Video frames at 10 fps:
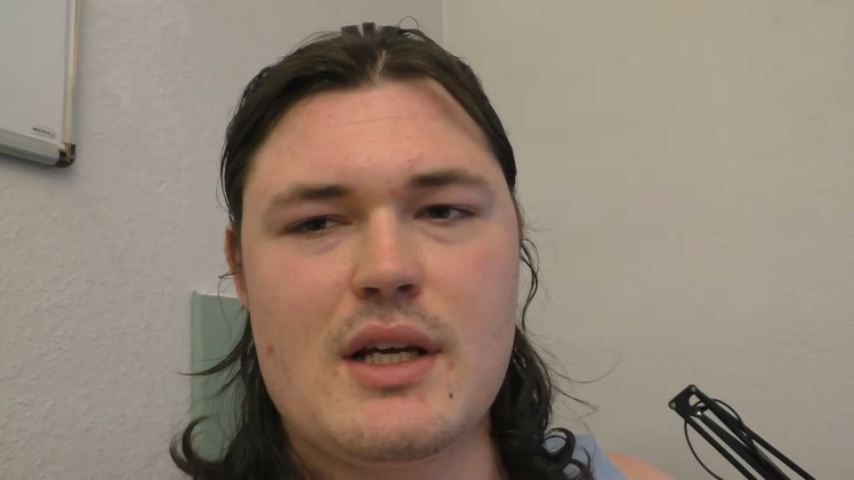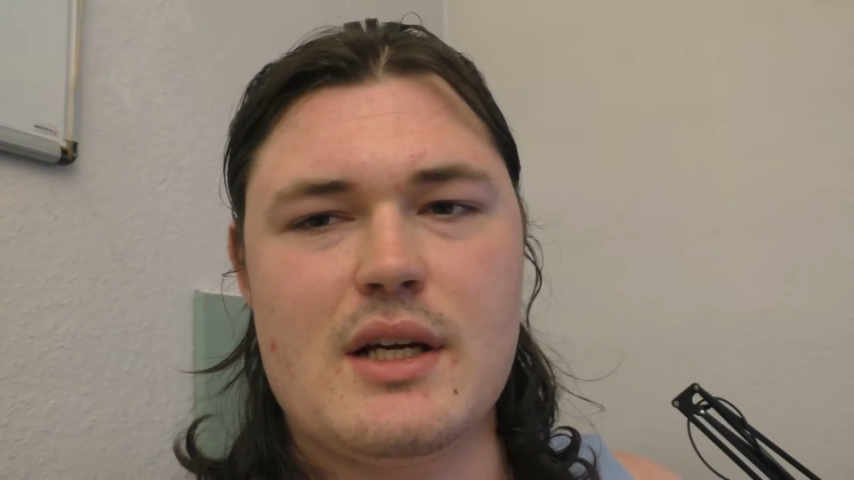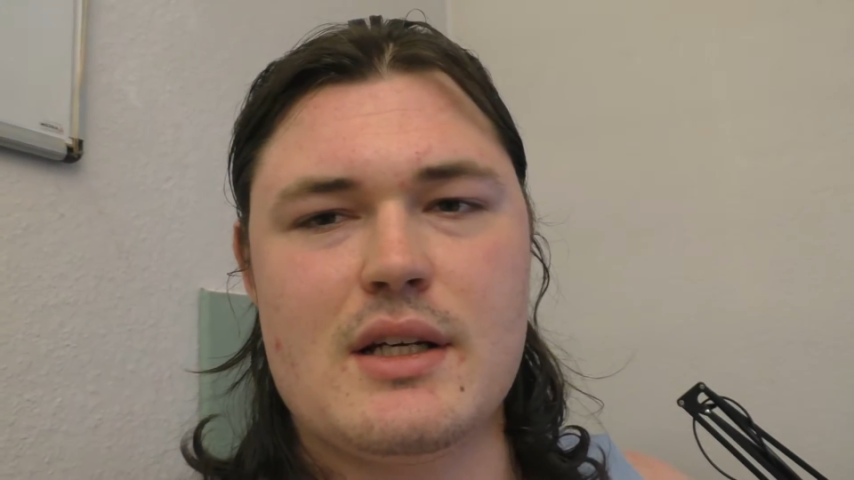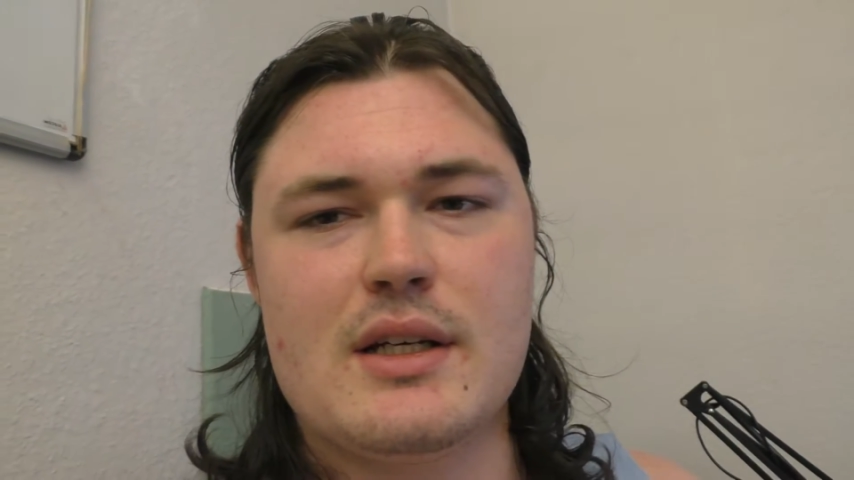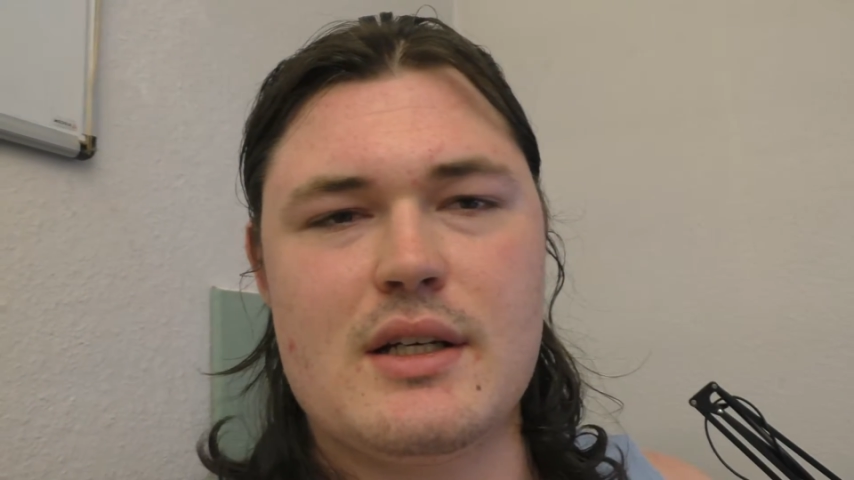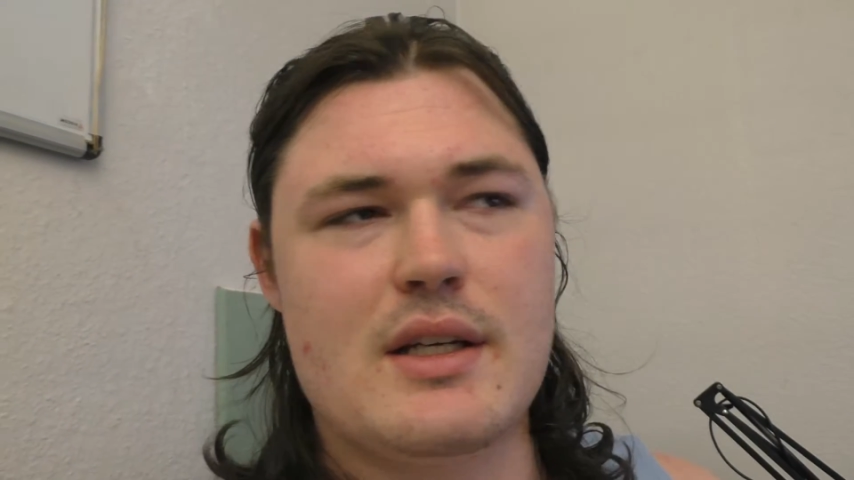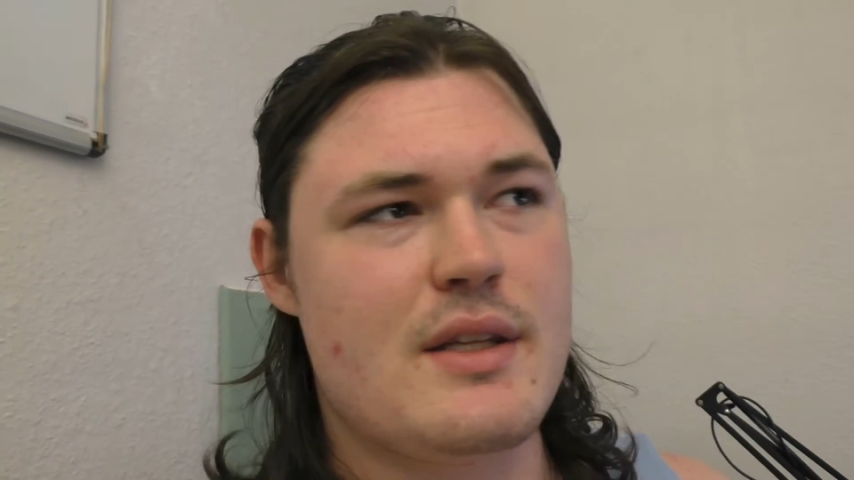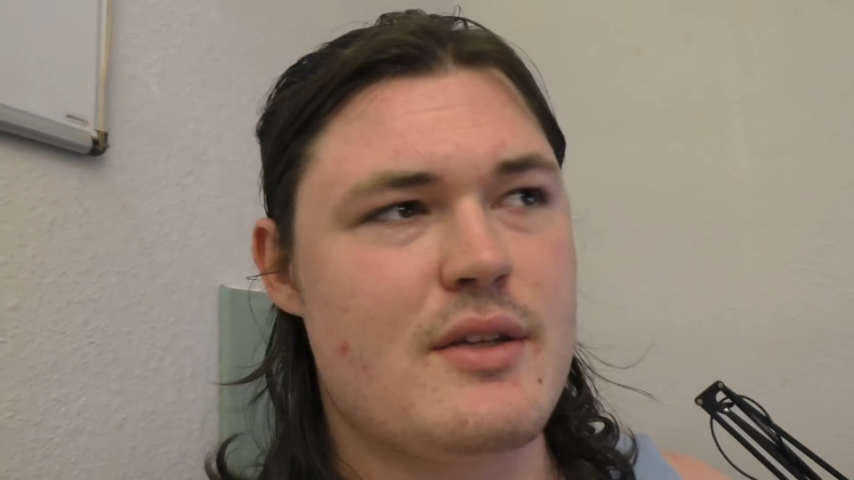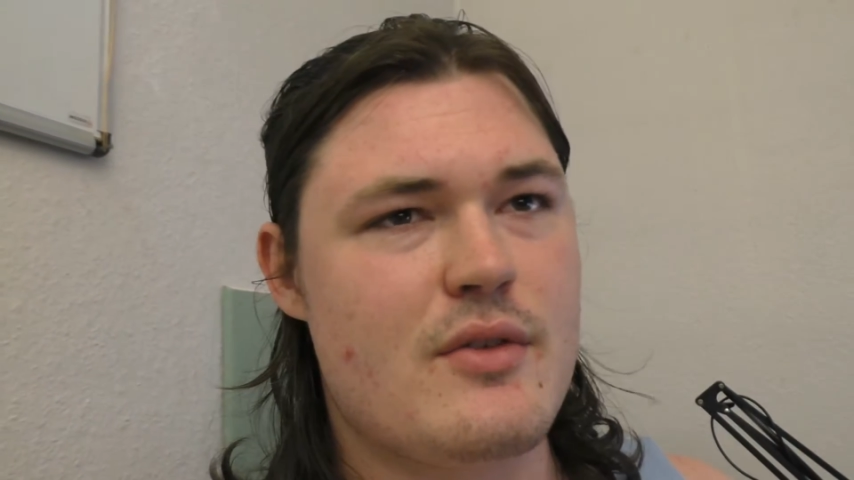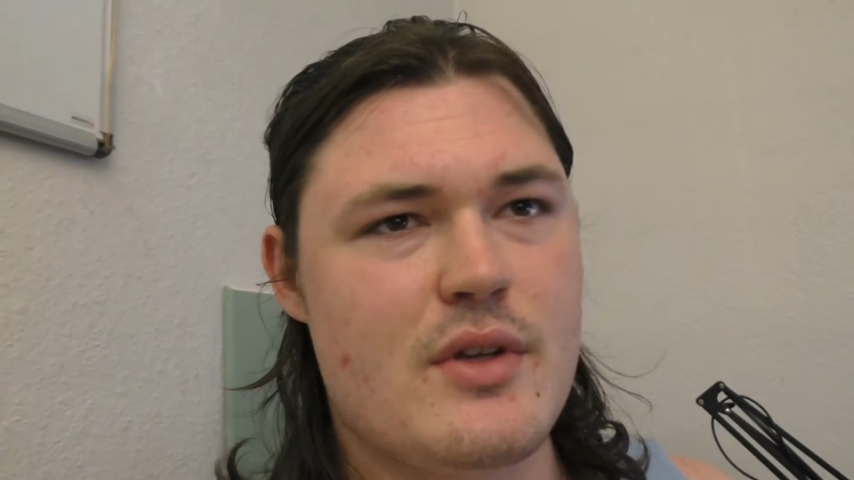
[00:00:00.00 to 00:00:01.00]

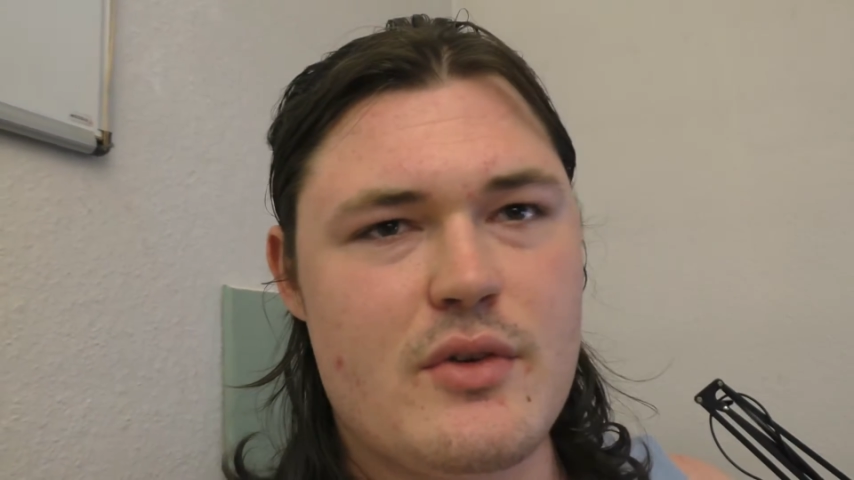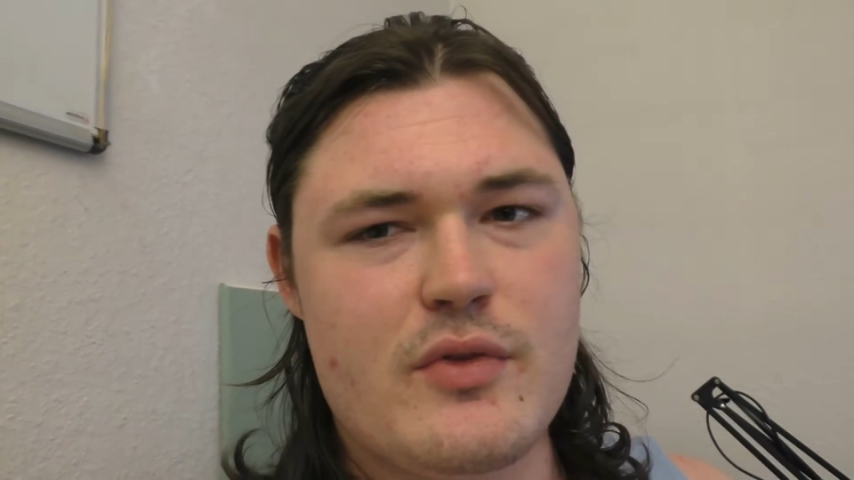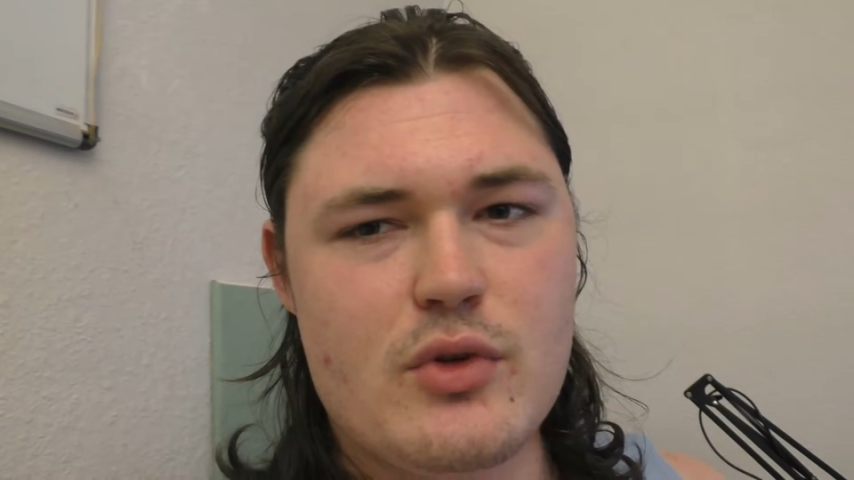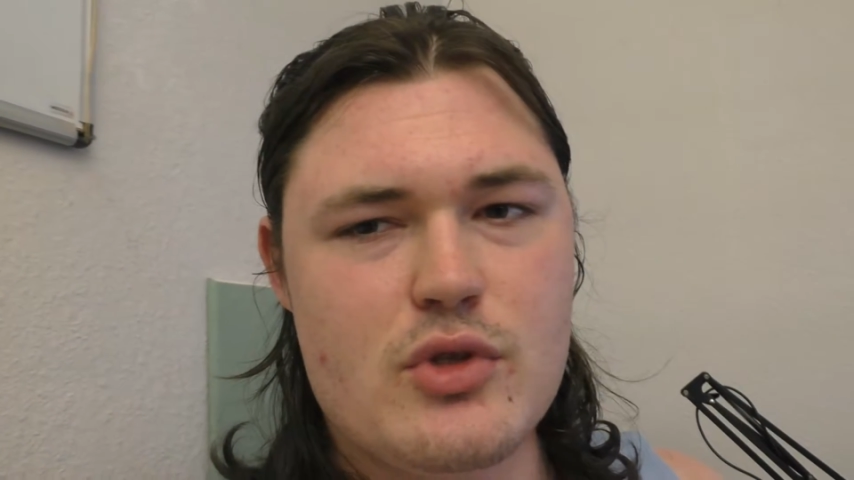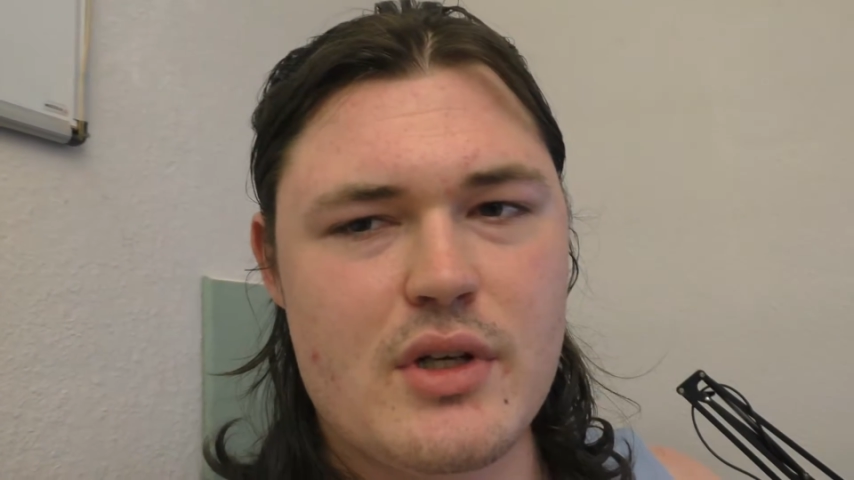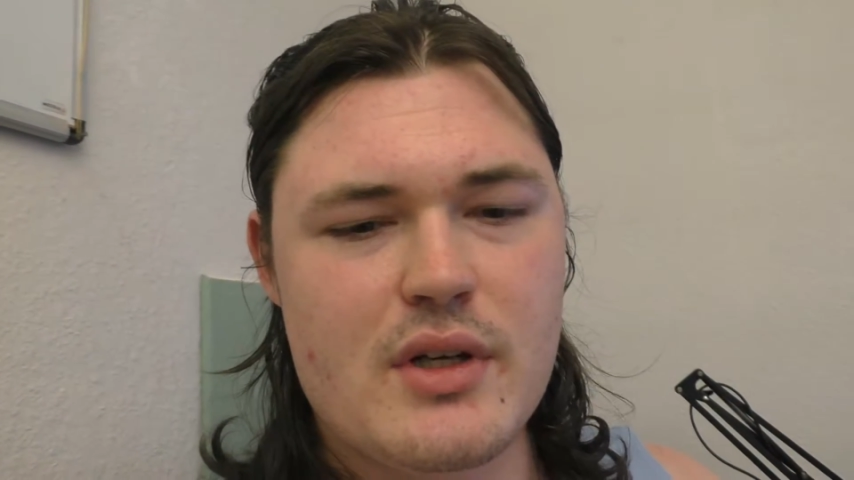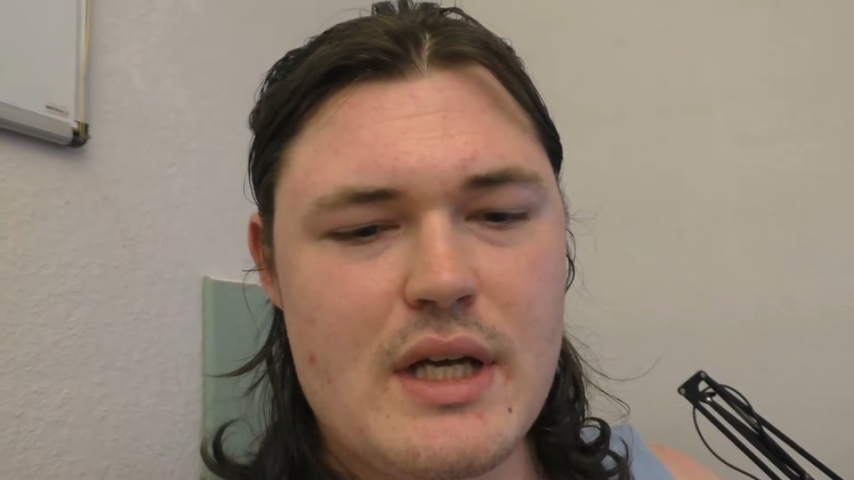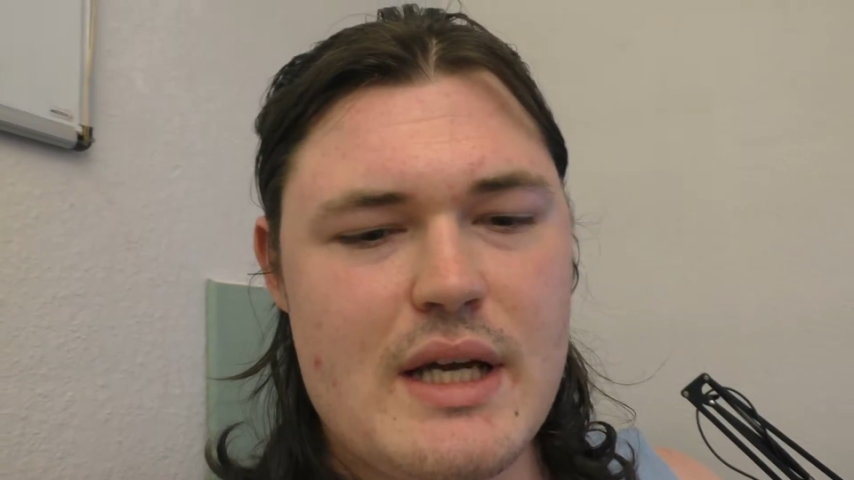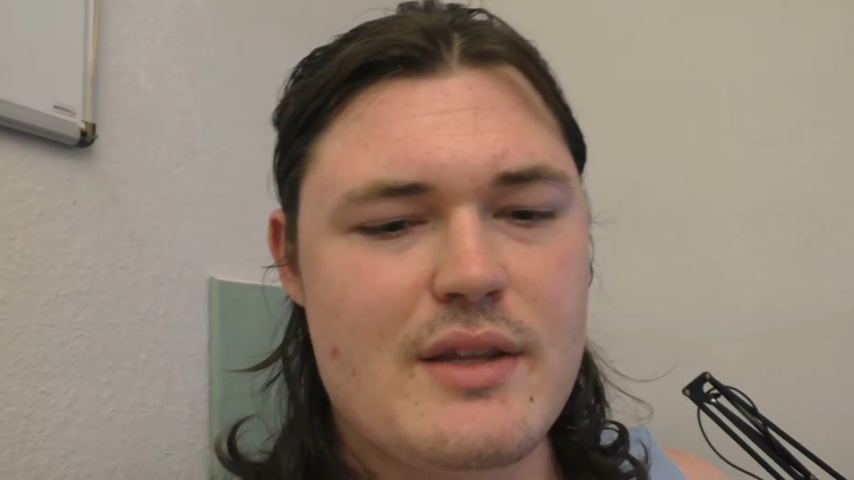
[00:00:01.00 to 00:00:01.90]
in the future